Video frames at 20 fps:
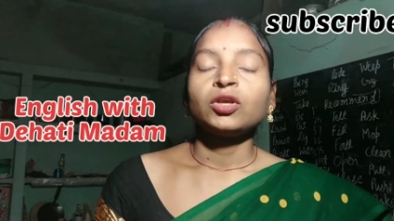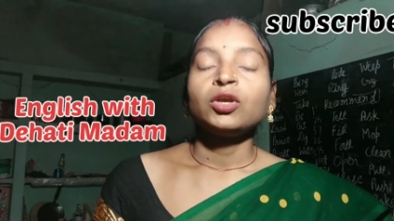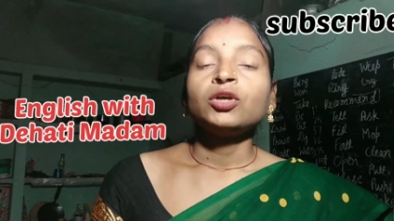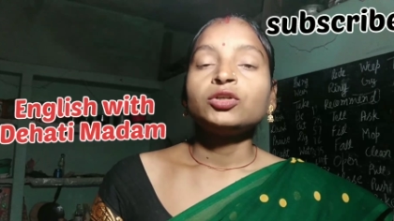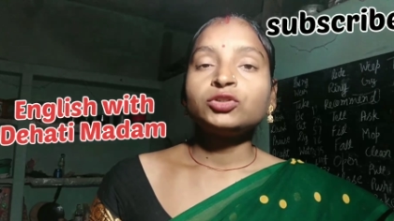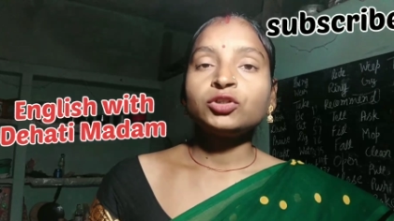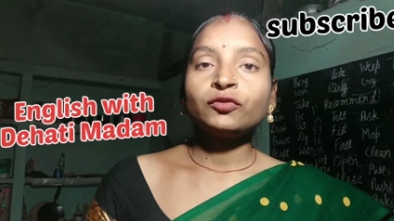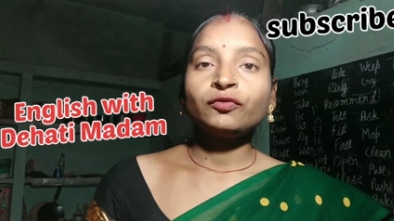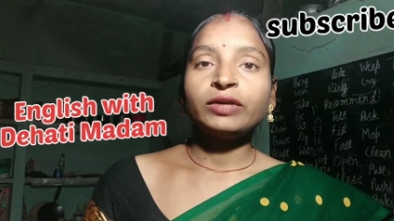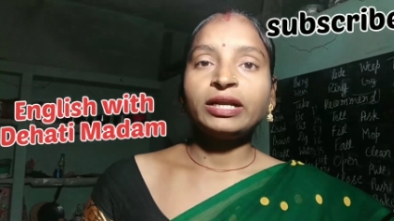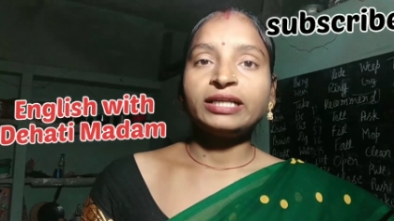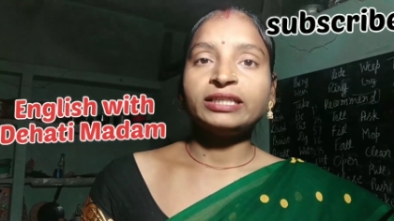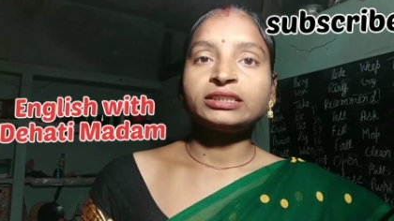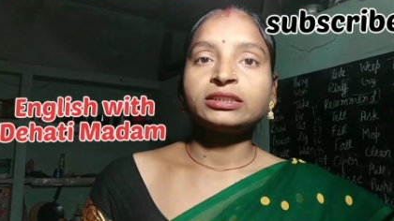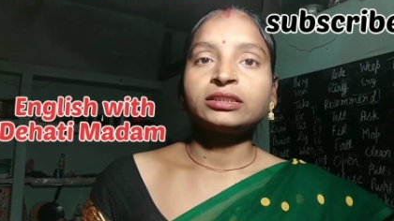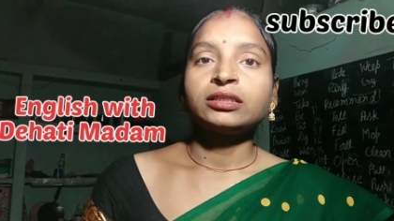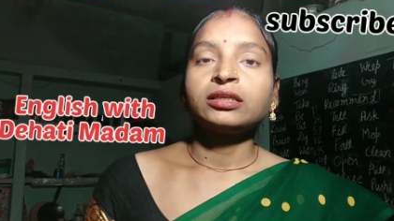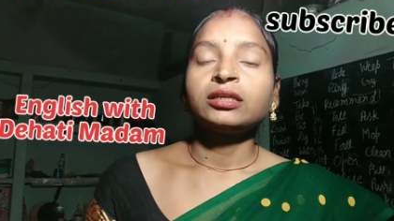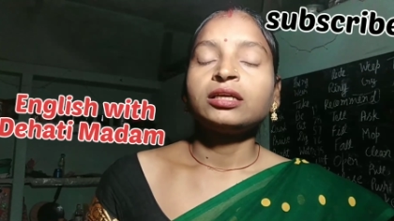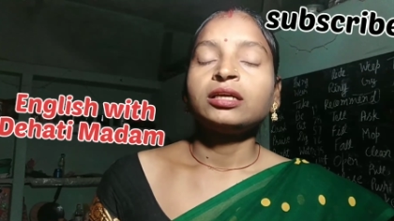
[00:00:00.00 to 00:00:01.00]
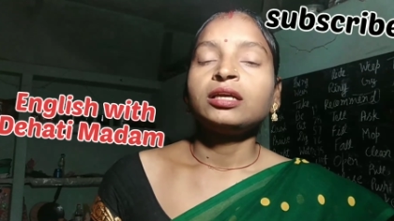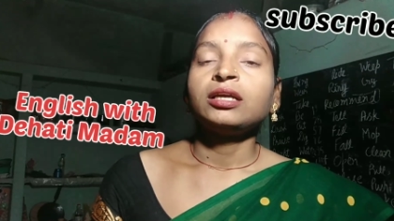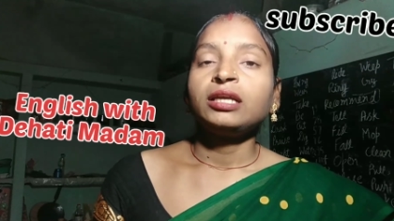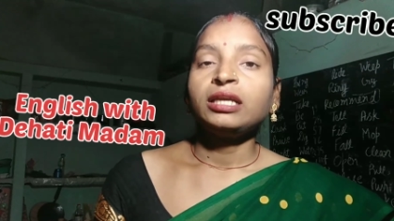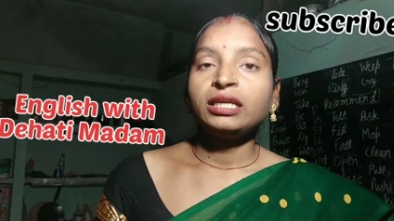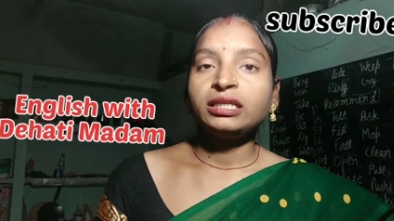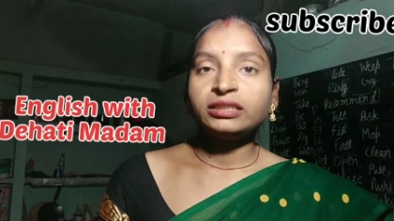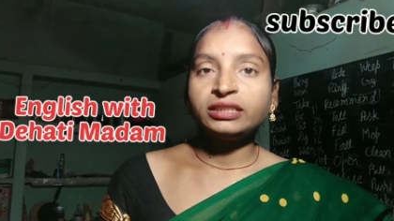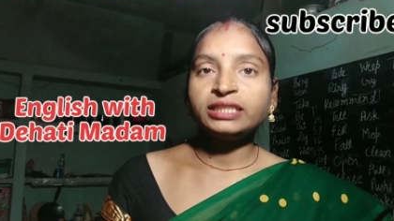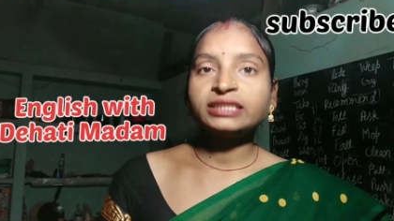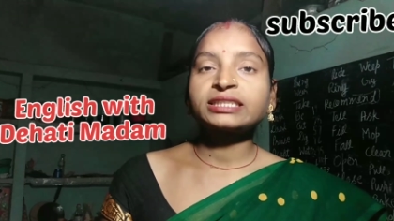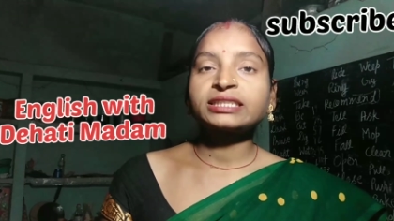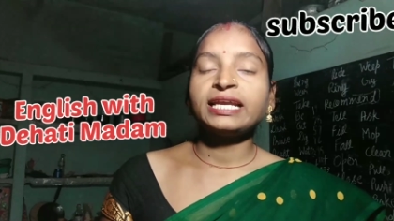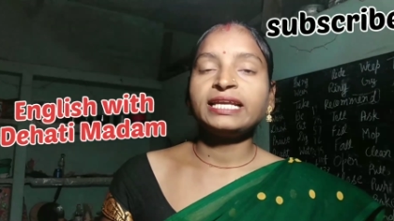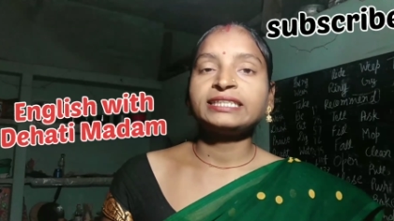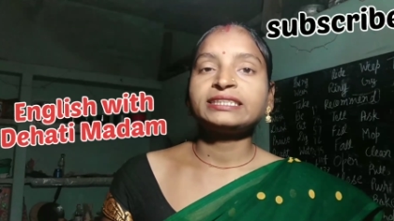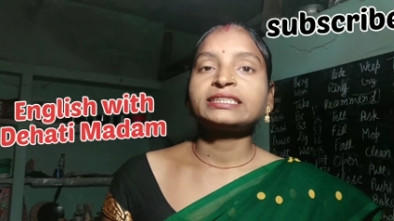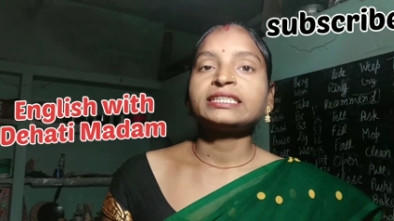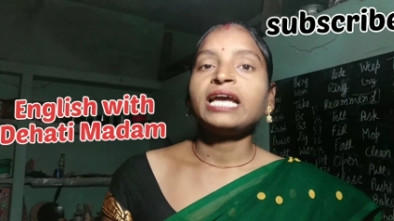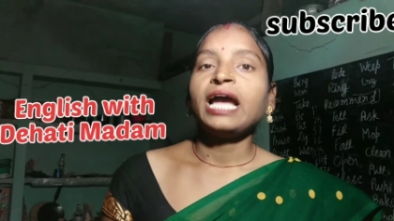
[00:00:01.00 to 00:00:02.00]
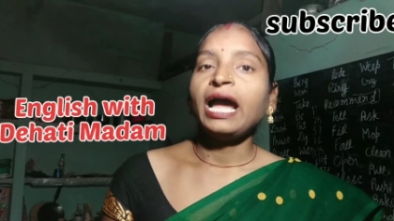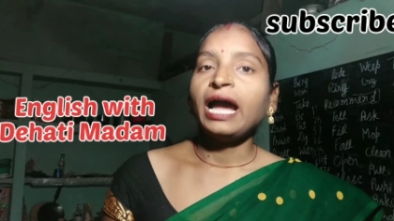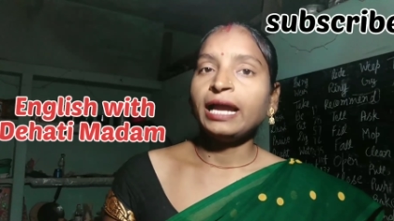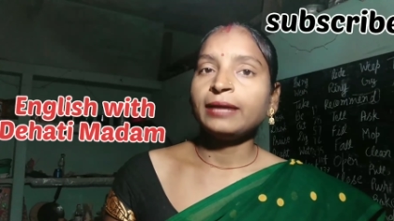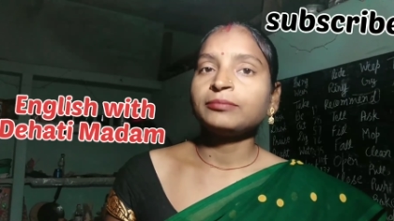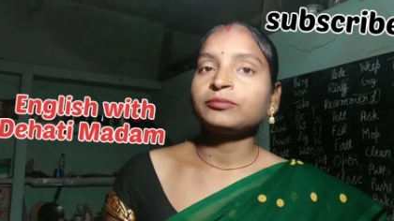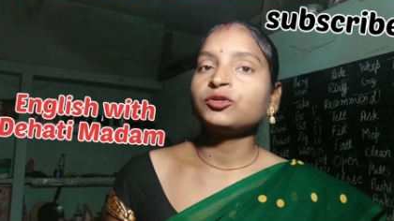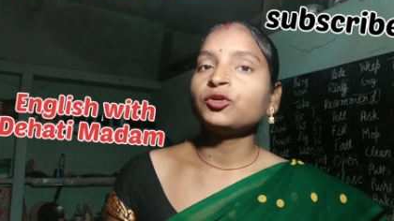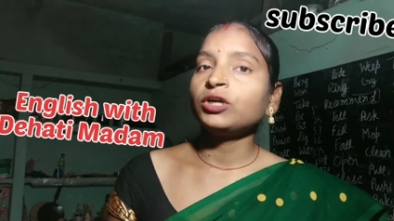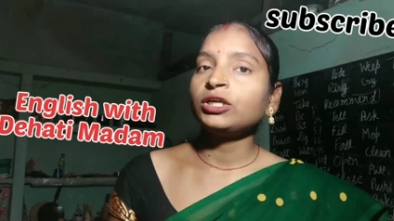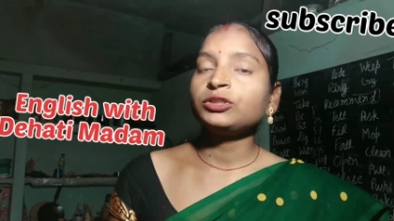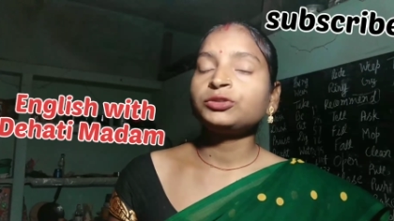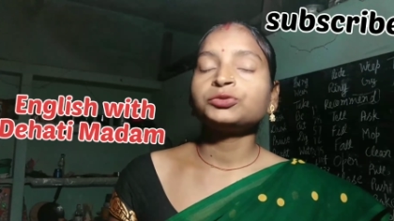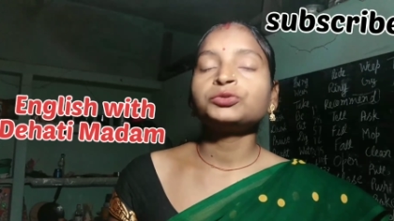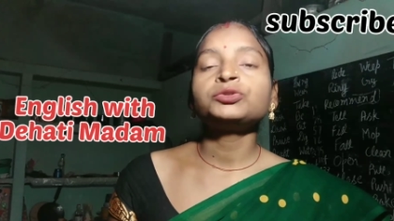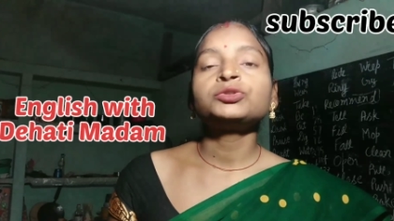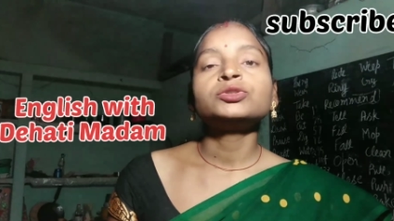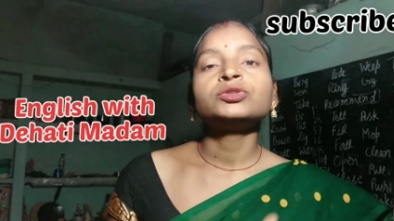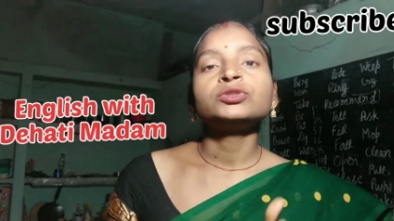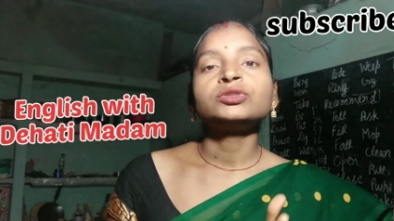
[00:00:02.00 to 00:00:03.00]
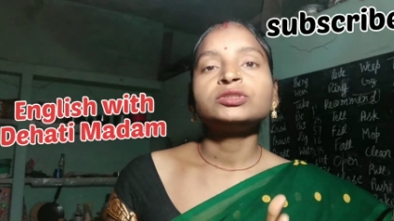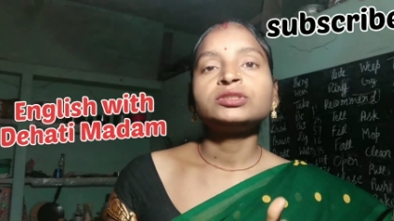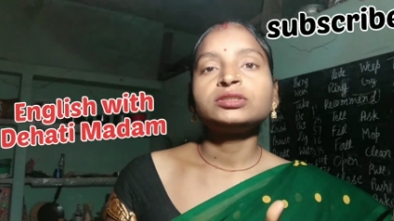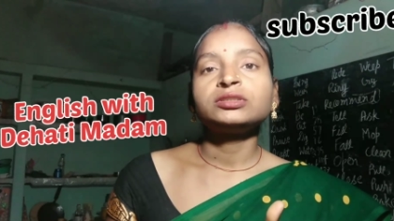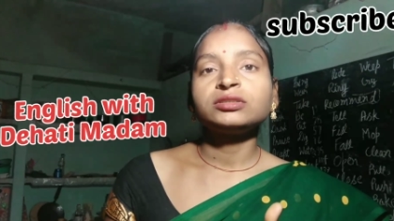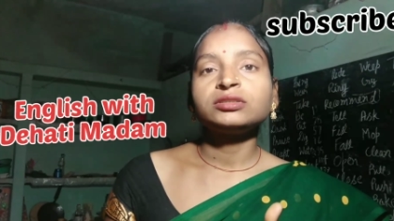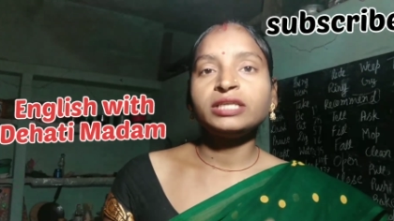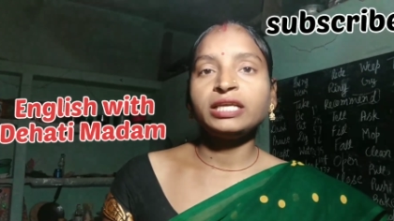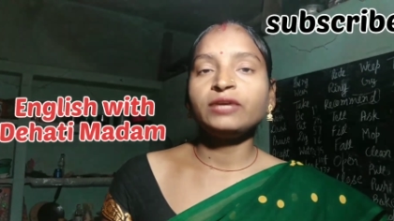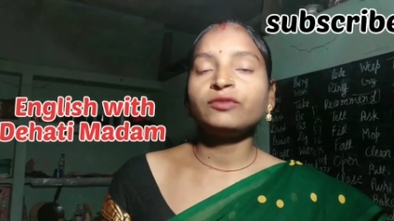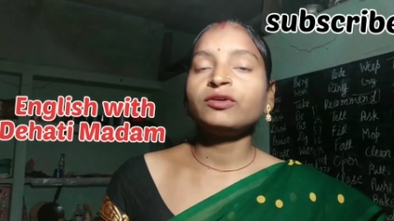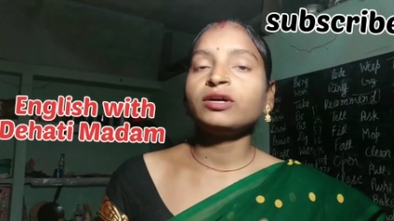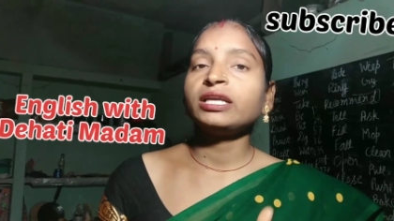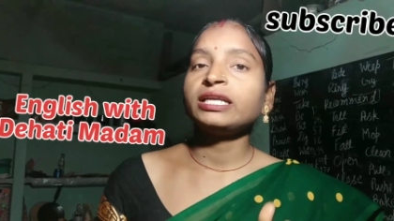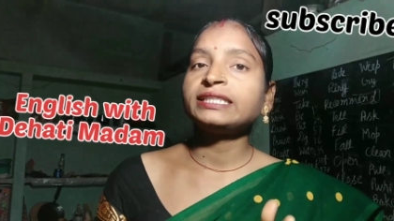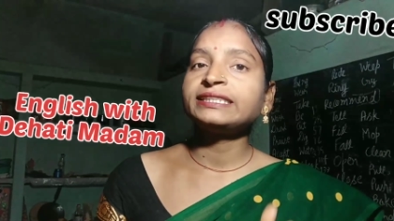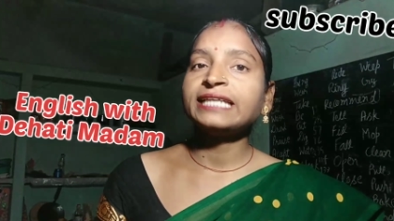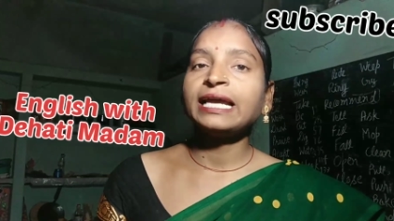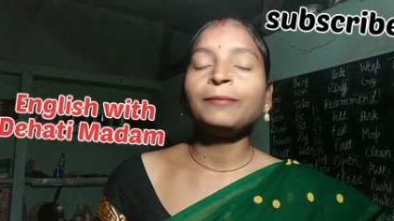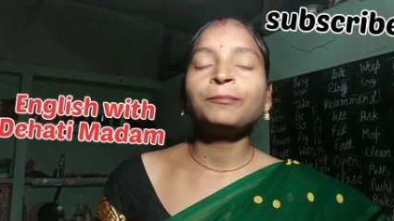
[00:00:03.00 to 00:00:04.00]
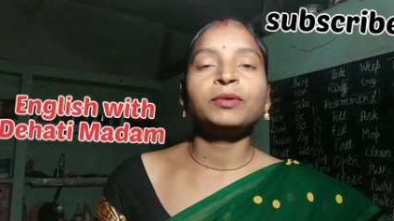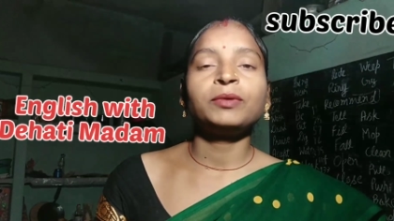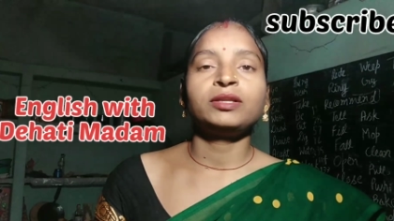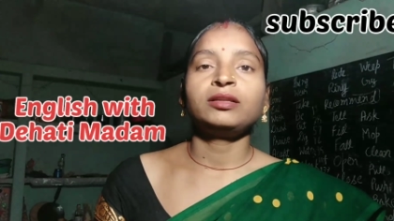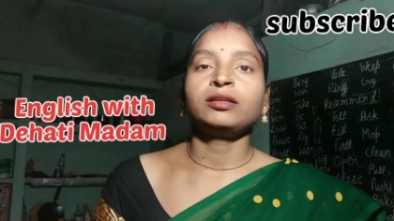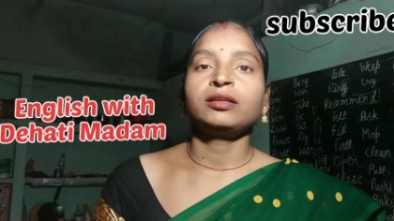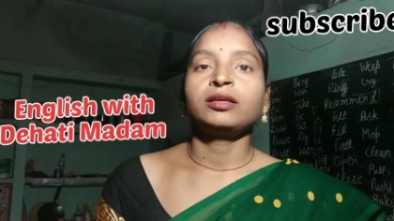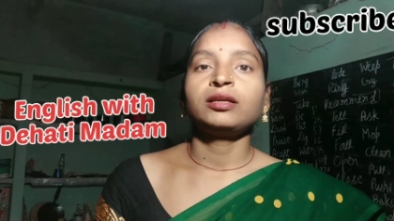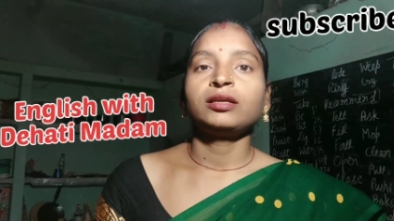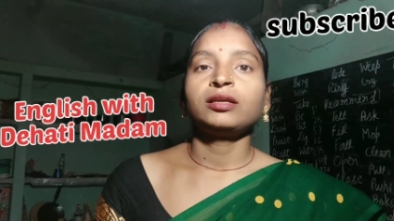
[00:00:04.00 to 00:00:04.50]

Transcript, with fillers: So friends, in this case, I'm going to give an example.